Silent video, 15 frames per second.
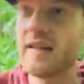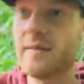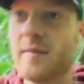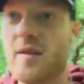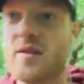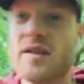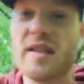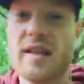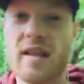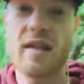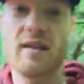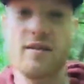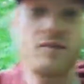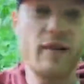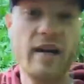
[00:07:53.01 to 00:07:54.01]
music,
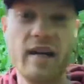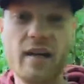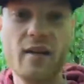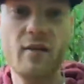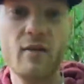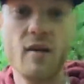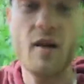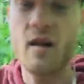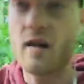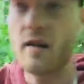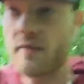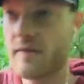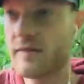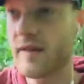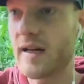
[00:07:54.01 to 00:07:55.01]
radio
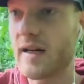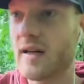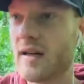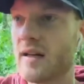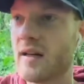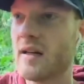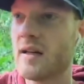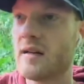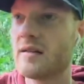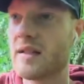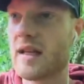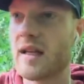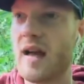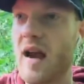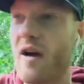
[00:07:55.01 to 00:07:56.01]
off, right? It was like
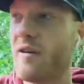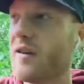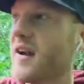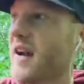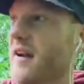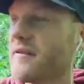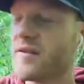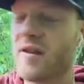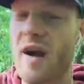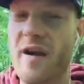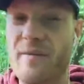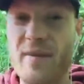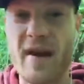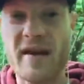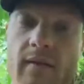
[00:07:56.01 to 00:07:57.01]
an hour and a half drive
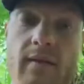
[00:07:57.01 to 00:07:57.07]
back to,